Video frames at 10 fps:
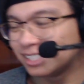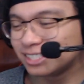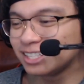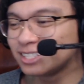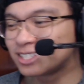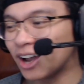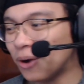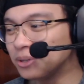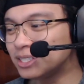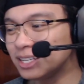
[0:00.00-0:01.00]
She's
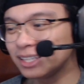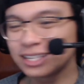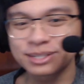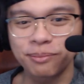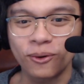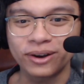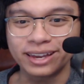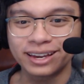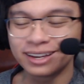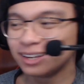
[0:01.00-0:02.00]
toasting this
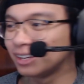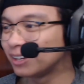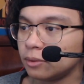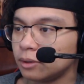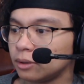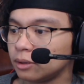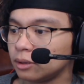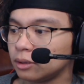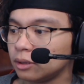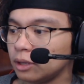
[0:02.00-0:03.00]
boy.
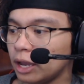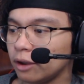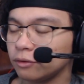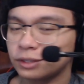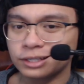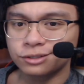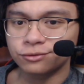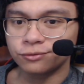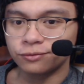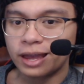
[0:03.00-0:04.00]
Everything's
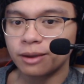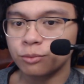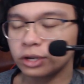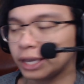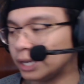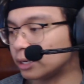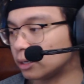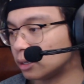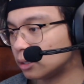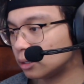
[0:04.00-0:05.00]
fabricated.